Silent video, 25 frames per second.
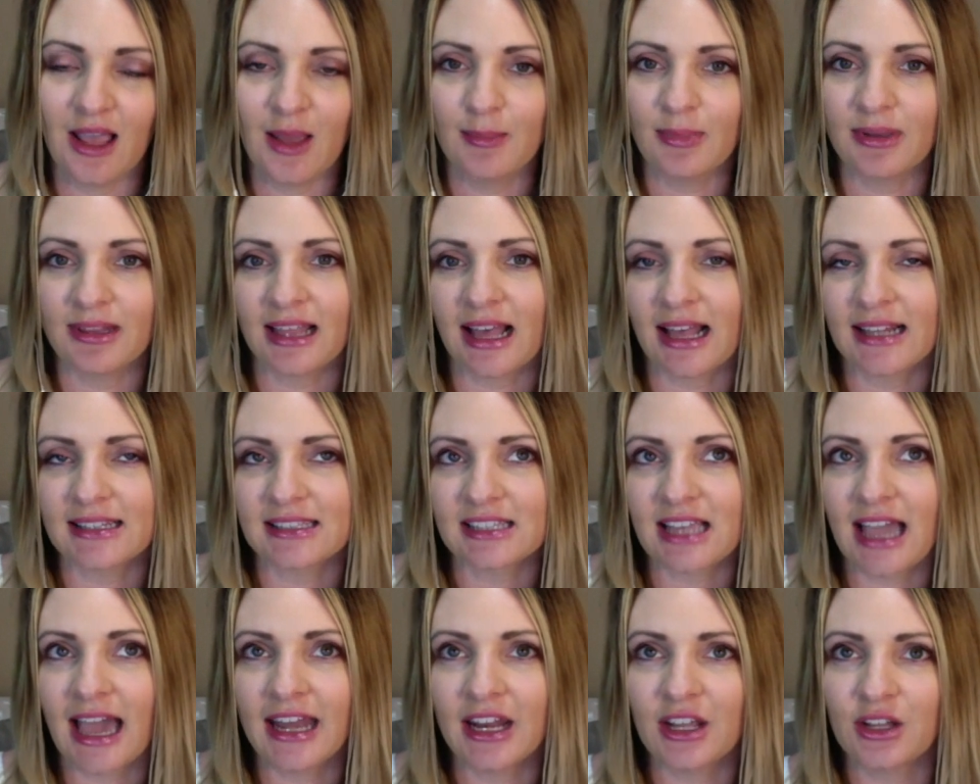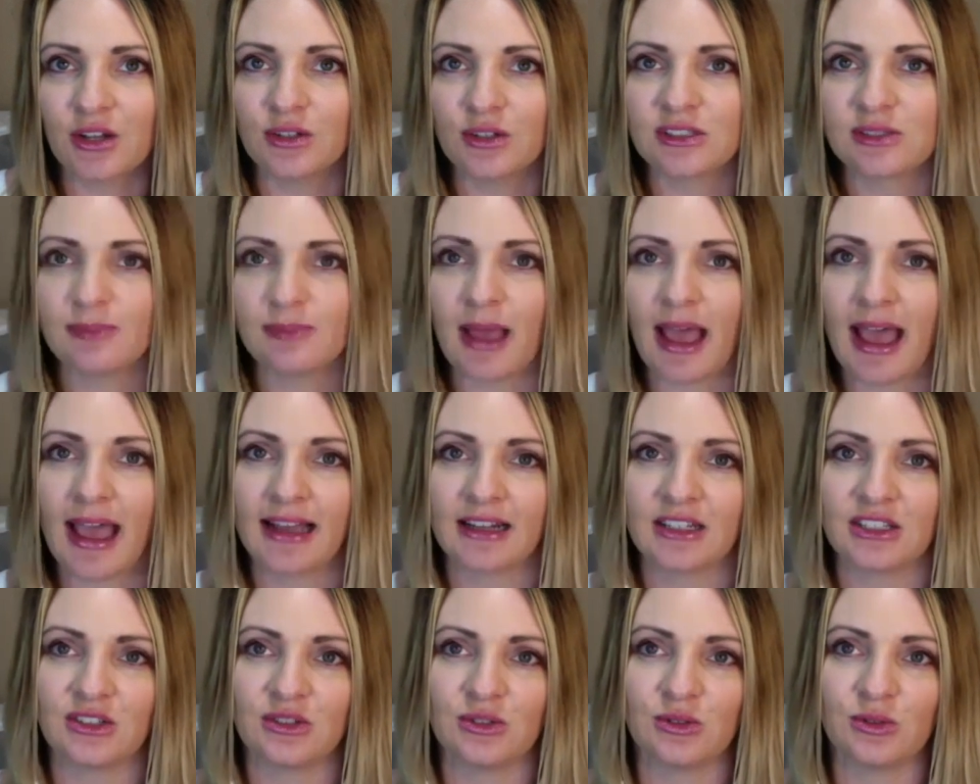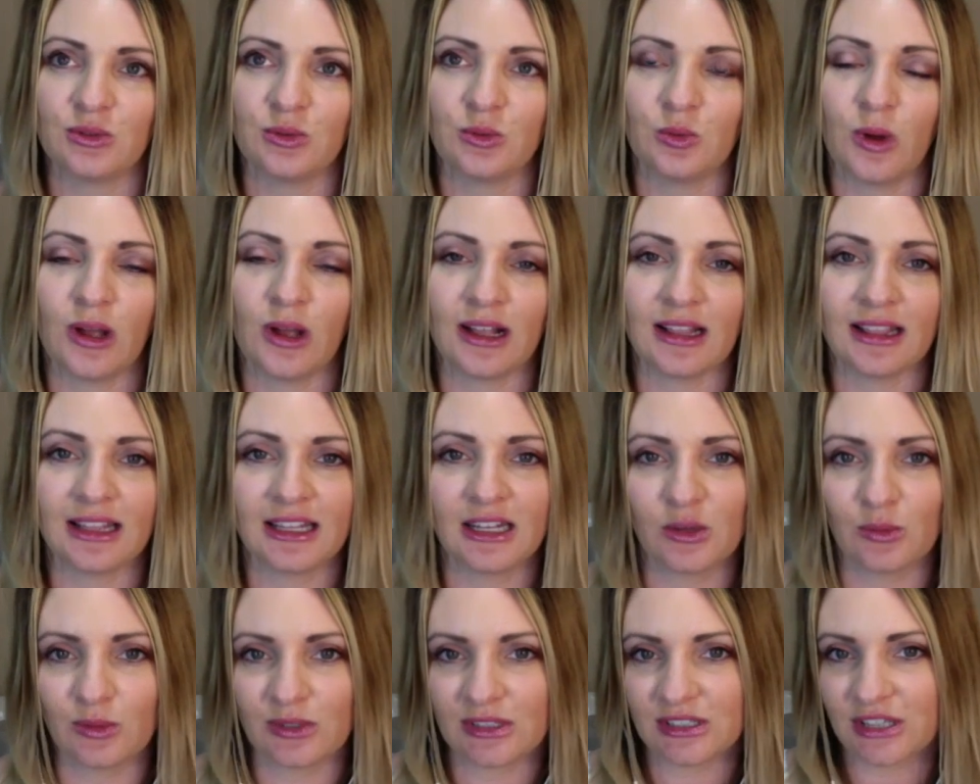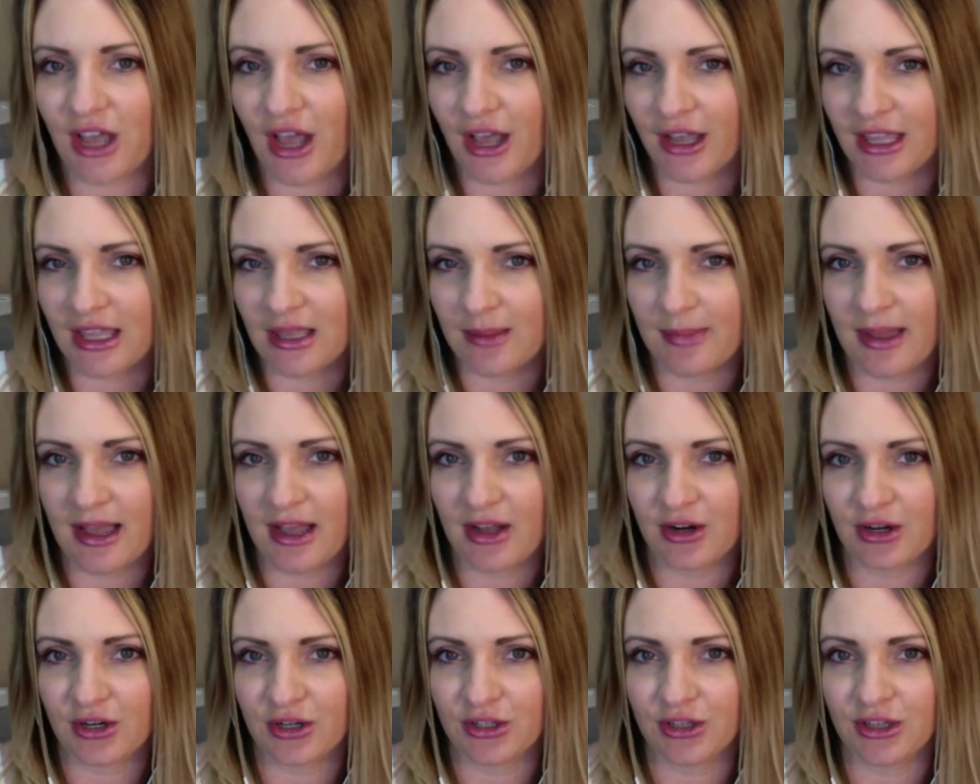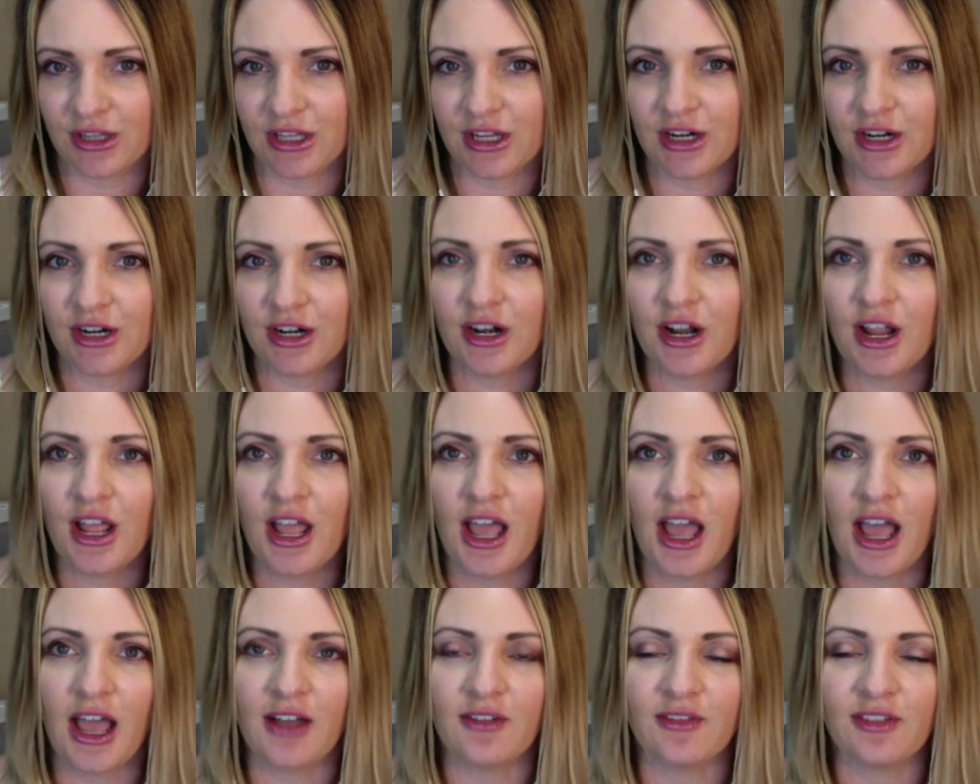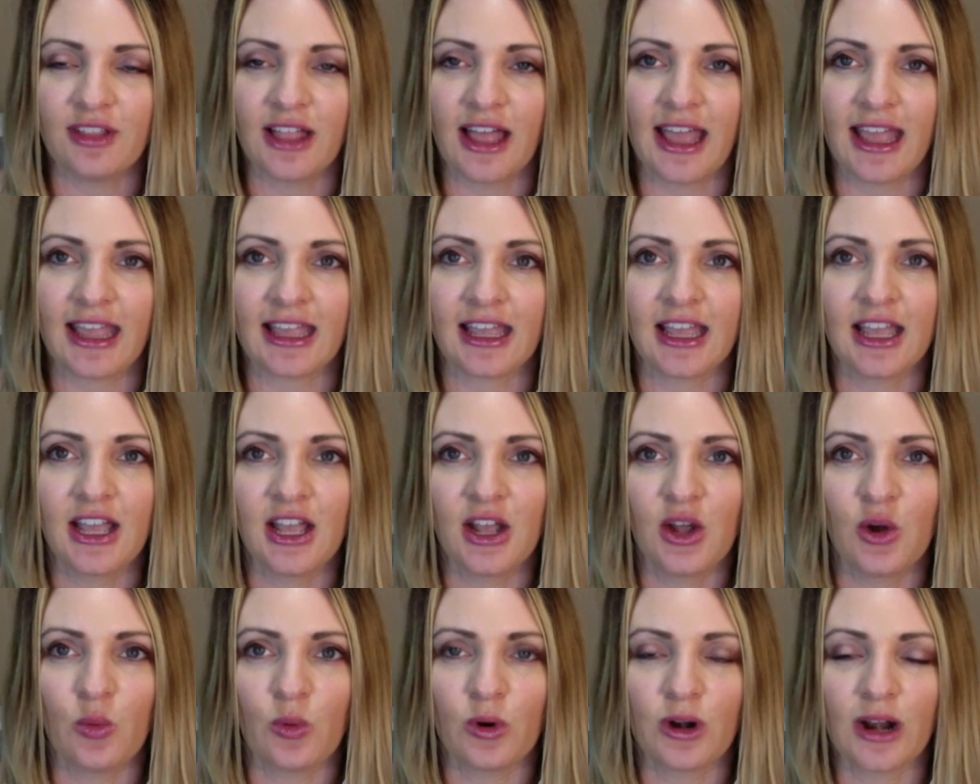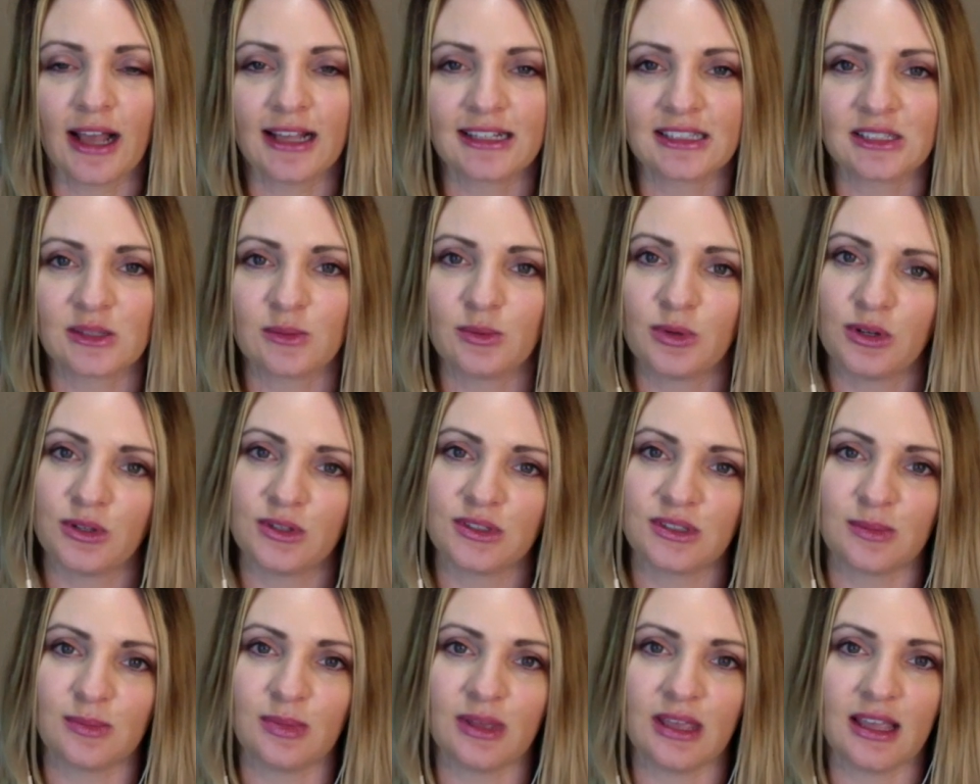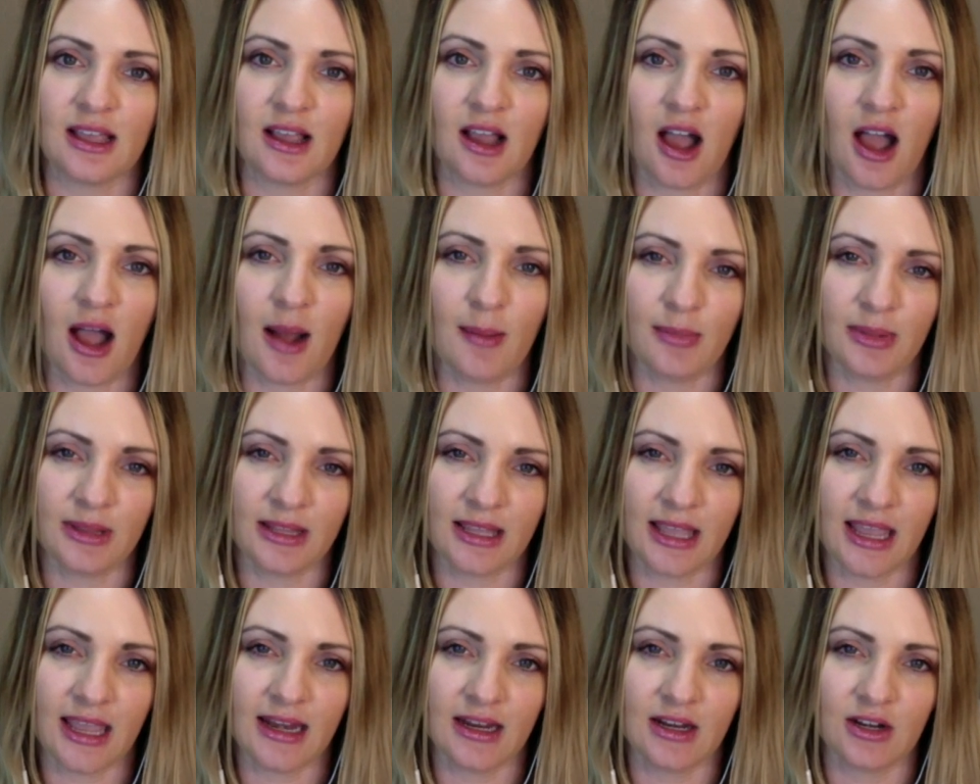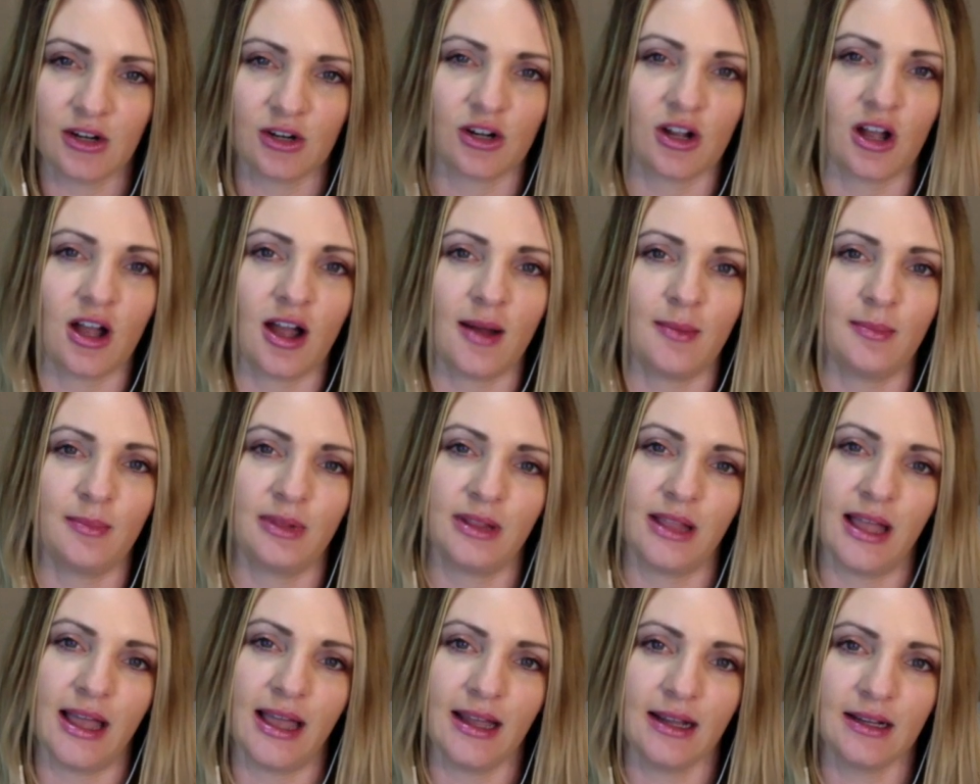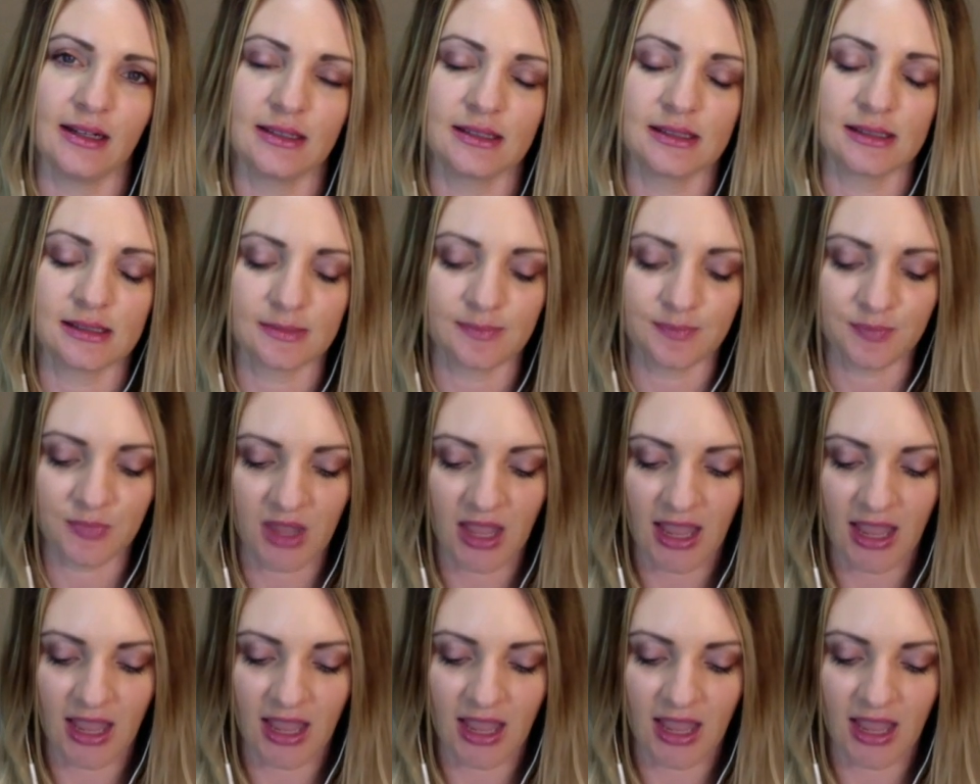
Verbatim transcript: But that kind of goes back to what Glennon was talking about earlier of like, we're not supposed to be complicated or complex.